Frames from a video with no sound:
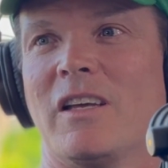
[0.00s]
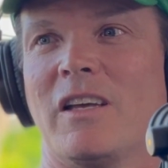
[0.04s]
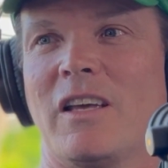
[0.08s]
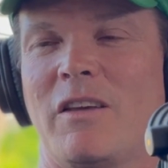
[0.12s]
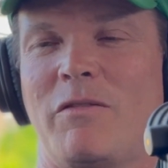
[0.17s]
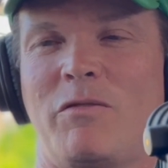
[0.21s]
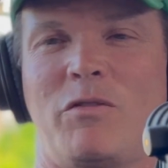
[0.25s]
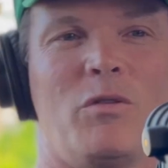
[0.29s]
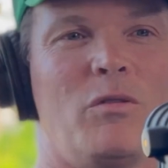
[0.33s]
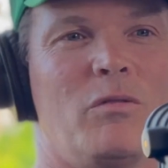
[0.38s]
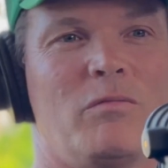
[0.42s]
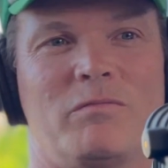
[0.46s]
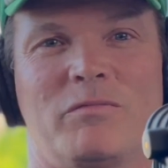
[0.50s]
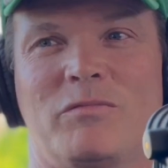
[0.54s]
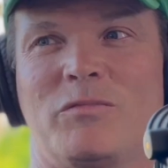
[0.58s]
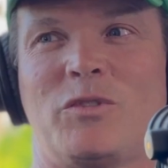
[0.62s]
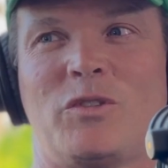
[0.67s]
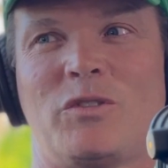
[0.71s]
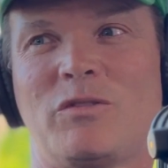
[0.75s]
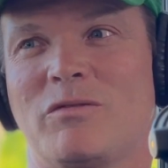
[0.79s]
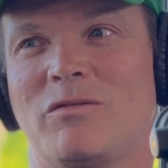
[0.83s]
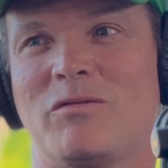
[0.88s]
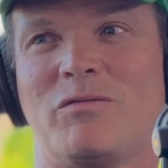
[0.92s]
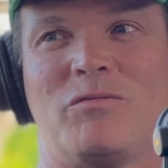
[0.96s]
you're
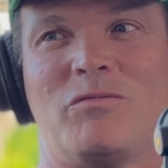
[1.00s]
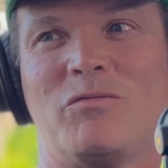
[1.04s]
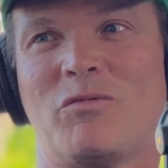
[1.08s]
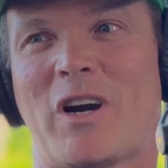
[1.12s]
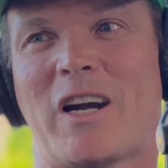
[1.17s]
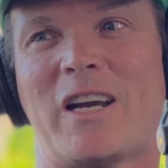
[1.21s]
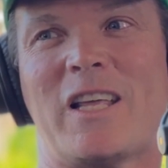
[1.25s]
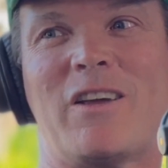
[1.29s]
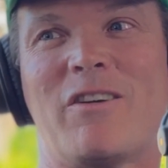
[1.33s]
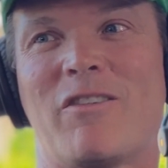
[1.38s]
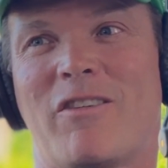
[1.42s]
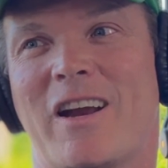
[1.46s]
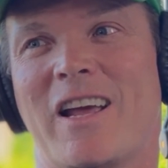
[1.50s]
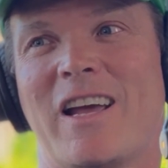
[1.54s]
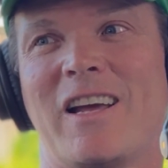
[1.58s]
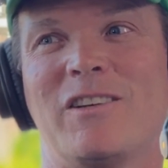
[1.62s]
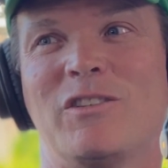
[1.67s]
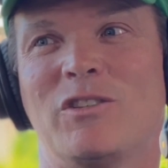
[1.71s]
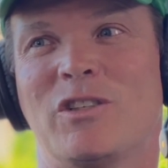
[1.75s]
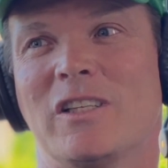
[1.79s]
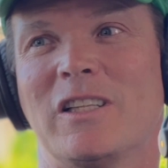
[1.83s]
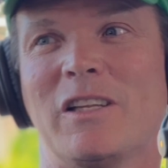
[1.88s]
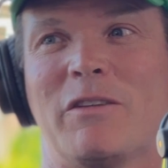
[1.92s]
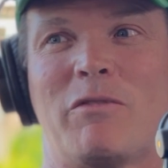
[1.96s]
running
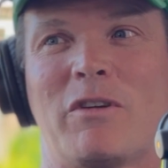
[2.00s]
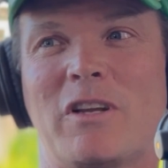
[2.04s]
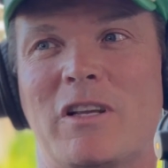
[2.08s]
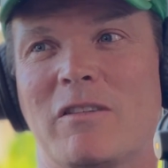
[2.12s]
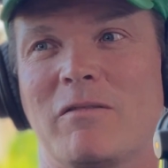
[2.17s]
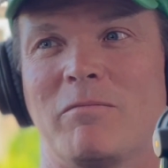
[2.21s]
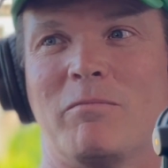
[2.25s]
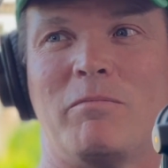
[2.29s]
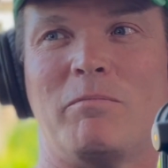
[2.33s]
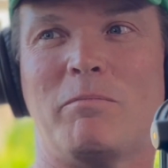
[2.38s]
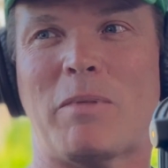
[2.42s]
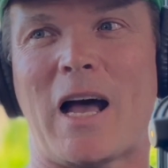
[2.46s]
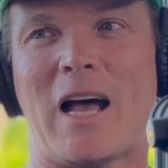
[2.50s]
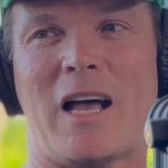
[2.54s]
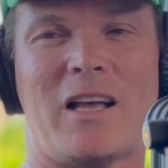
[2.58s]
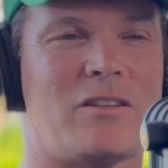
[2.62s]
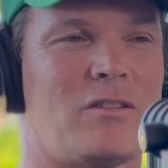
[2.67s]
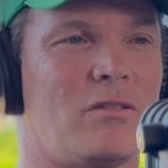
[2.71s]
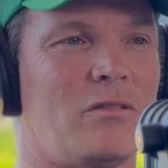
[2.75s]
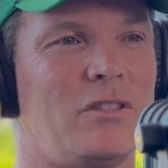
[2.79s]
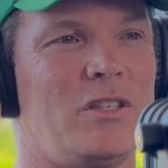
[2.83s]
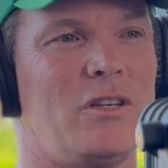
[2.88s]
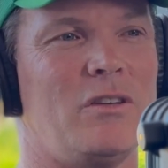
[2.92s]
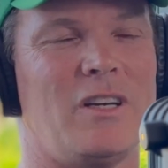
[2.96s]
around delivering
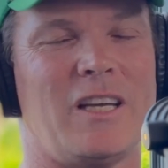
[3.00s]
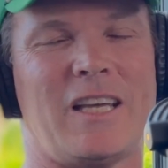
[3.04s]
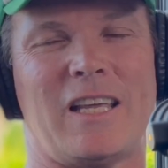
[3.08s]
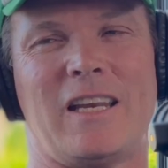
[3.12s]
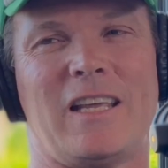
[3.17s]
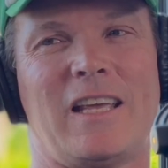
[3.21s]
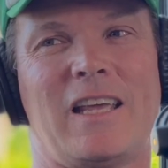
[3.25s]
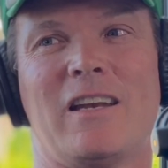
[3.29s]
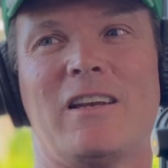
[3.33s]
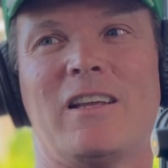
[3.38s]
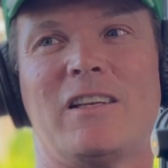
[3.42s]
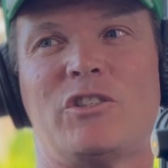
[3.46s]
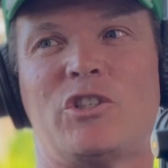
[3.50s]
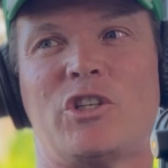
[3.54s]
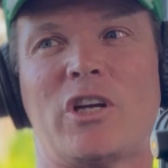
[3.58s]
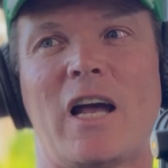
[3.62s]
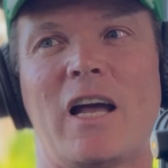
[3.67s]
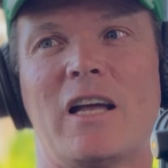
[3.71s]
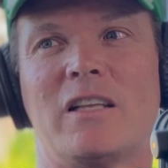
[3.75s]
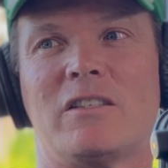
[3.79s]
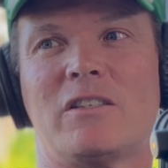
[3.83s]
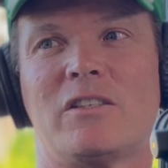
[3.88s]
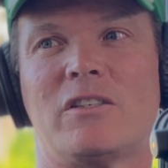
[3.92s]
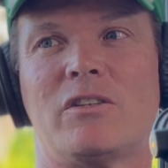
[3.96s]
parcels, you're not going to get a
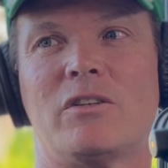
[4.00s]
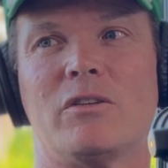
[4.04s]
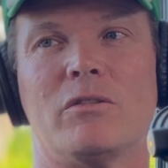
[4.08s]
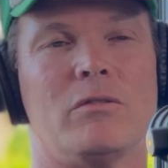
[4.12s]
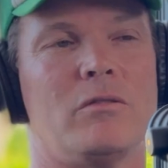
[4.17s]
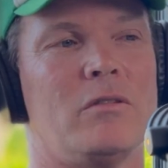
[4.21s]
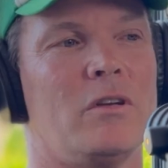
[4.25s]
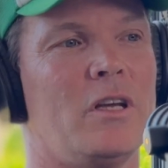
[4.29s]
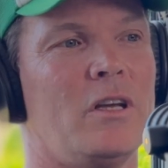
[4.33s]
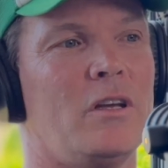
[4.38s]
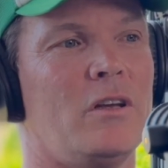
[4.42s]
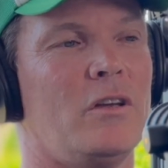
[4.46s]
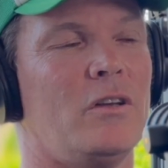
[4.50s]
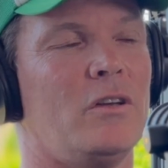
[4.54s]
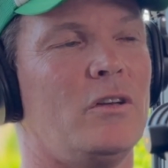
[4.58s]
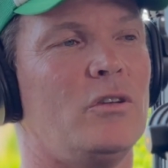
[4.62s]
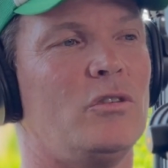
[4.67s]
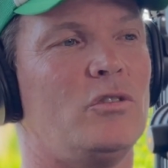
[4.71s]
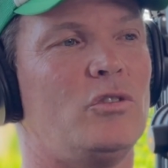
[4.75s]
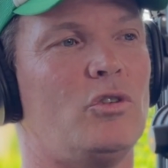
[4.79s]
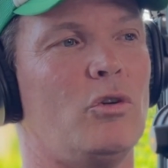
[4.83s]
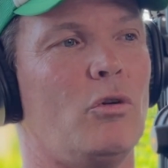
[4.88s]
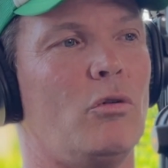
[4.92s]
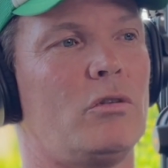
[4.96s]
chance to
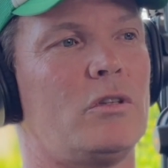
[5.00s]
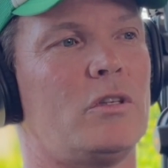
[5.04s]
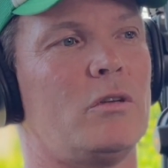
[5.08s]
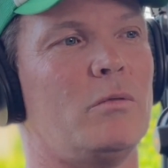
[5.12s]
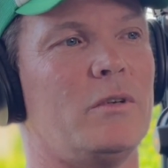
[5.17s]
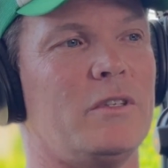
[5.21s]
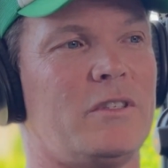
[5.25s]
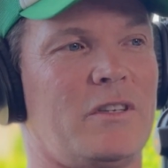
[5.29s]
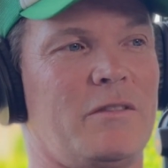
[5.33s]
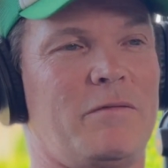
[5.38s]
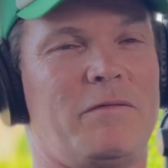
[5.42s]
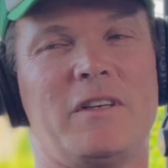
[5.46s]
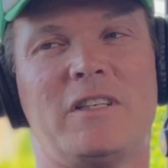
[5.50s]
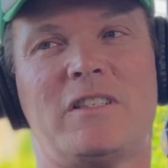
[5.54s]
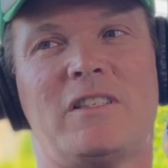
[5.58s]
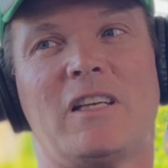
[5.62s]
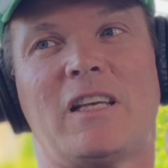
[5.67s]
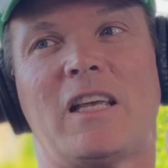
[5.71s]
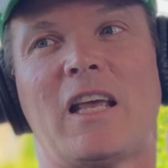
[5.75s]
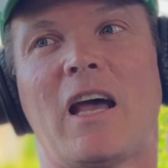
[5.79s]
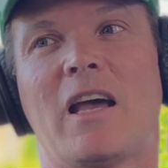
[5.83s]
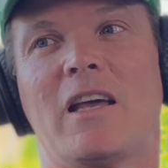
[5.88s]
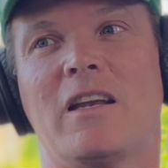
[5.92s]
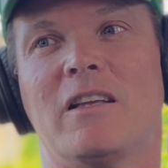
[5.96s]
talk to a
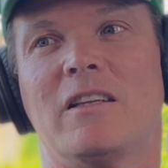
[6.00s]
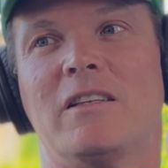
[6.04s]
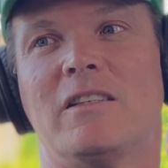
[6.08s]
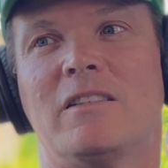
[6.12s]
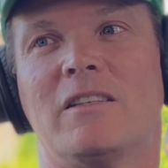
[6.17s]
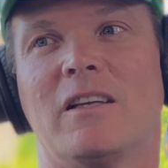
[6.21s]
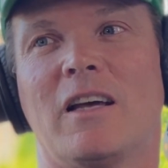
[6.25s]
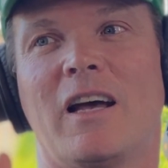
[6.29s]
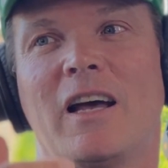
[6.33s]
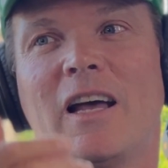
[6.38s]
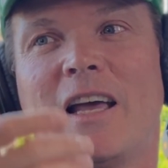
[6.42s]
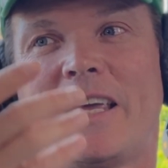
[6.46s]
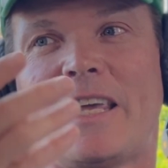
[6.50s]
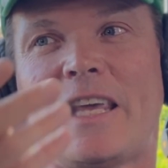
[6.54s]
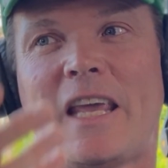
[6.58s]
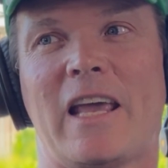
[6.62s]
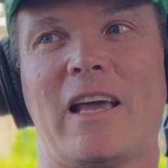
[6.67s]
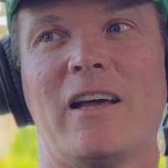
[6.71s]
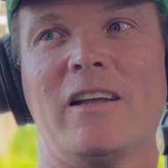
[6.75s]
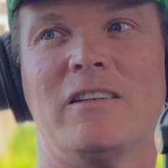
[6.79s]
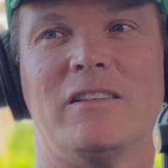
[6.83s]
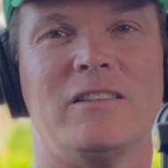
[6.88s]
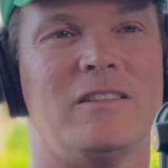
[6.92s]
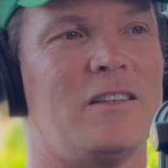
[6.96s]
sophisticated
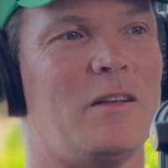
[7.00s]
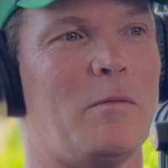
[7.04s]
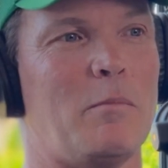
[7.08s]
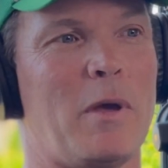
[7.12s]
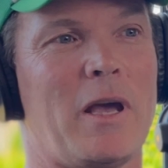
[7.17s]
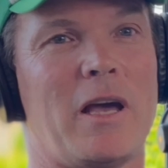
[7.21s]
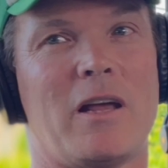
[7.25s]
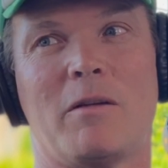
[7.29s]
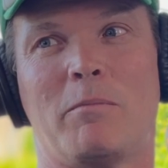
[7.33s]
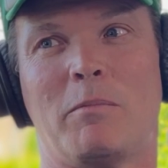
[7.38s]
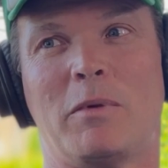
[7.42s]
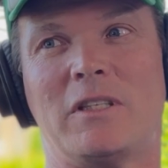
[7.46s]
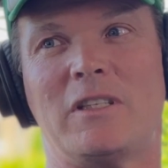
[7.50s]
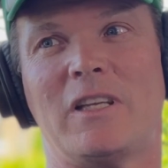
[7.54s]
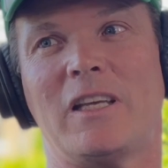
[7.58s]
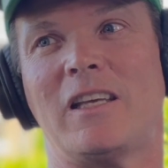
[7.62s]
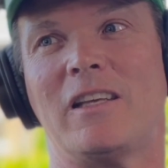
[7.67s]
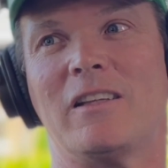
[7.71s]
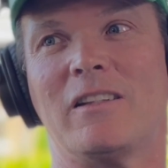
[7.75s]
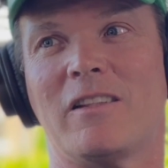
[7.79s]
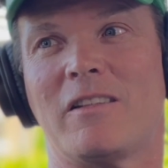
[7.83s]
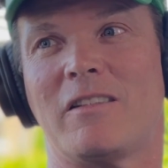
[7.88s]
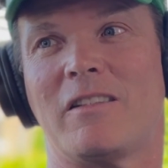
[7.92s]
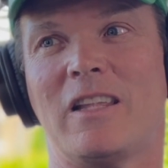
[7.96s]
accountant about a
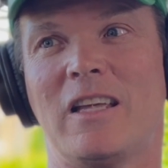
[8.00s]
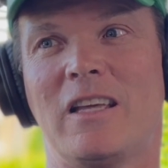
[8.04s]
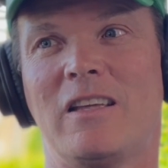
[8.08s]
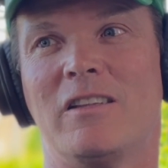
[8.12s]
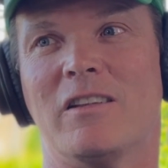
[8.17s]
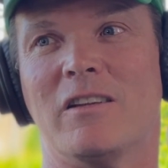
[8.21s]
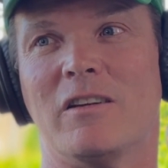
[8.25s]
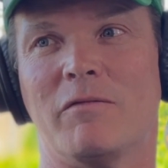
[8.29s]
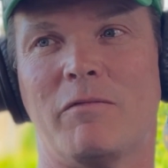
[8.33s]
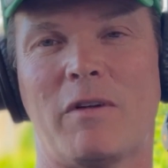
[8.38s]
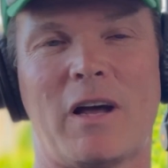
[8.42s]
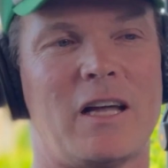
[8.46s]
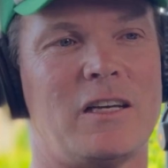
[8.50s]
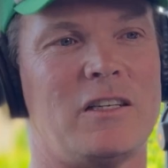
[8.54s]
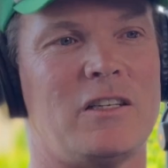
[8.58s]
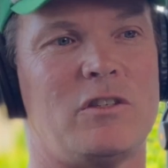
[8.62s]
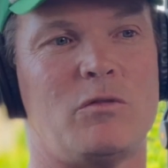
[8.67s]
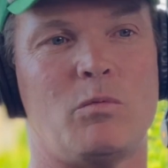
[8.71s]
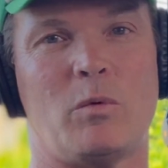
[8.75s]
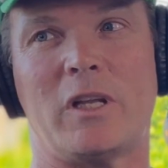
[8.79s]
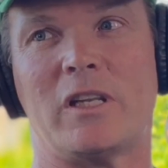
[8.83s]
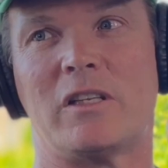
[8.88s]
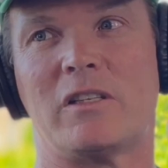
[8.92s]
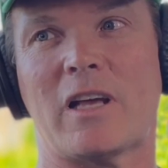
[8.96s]
particular thing,
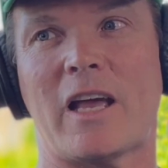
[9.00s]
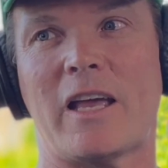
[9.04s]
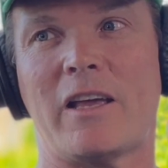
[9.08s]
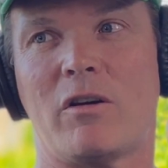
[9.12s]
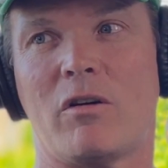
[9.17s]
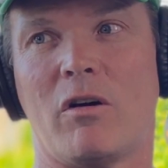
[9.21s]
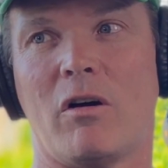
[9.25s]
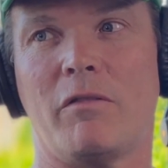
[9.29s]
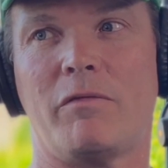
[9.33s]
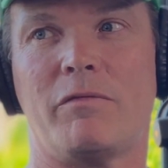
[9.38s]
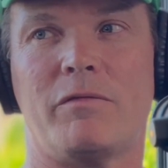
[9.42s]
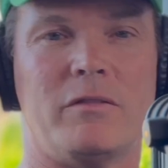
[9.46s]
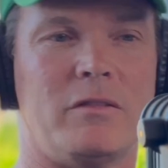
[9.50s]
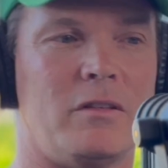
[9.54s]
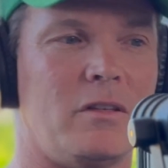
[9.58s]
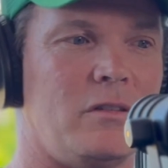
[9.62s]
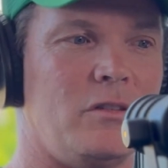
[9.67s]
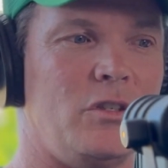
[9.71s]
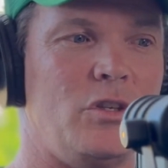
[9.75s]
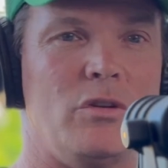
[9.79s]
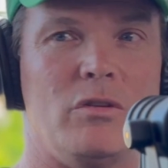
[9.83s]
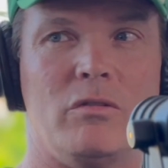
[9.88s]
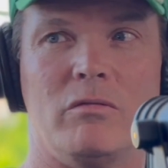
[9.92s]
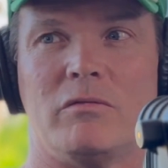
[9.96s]
advantage we could take off, and the
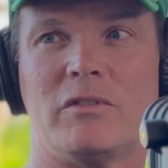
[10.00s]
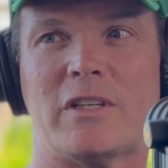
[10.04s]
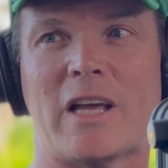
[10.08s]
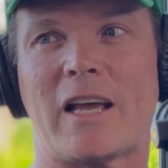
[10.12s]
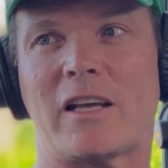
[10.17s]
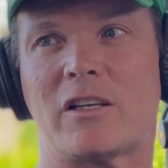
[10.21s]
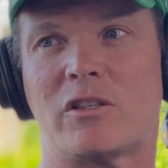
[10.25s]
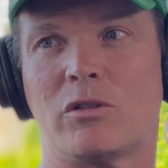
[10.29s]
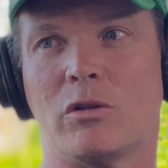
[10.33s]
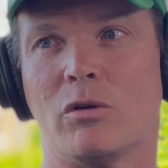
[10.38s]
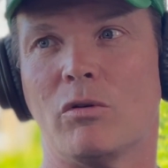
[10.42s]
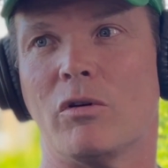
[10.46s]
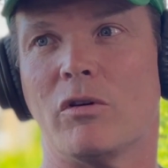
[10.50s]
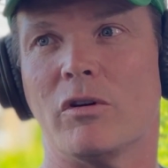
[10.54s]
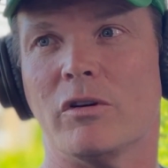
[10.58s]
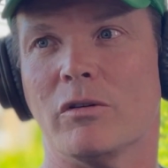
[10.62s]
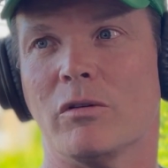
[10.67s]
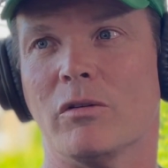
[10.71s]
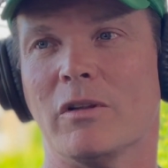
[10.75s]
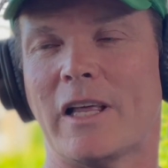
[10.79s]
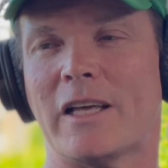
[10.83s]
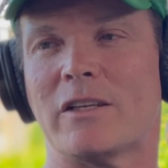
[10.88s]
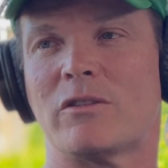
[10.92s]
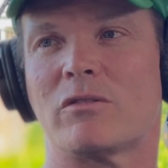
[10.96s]
new tax law and
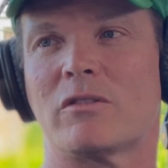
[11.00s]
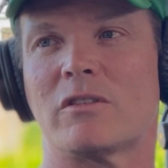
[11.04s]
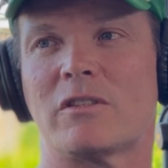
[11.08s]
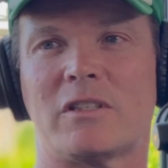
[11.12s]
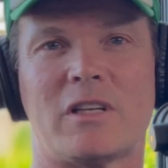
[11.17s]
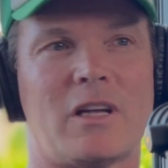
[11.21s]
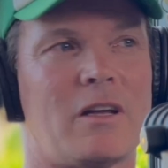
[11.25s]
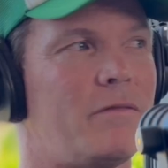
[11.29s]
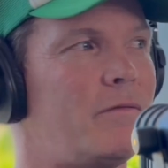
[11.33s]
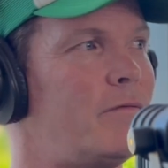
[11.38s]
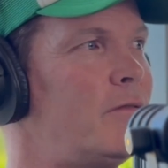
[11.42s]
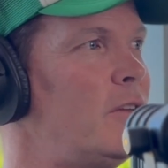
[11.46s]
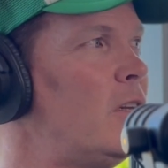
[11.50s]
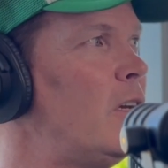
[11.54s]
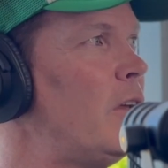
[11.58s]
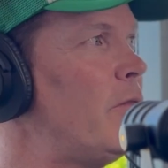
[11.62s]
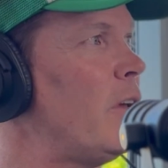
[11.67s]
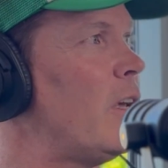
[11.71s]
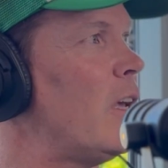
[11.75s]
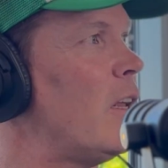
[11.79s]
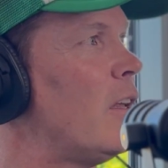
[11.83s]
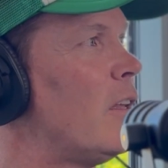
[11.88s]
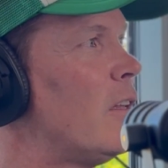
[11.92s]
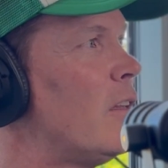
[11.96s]
all that sort of stuff. Yep. You're never
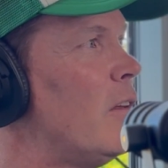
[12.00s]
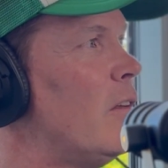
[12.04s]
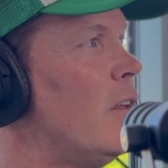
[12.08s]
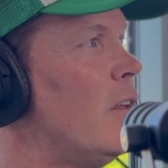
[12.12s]
going to get.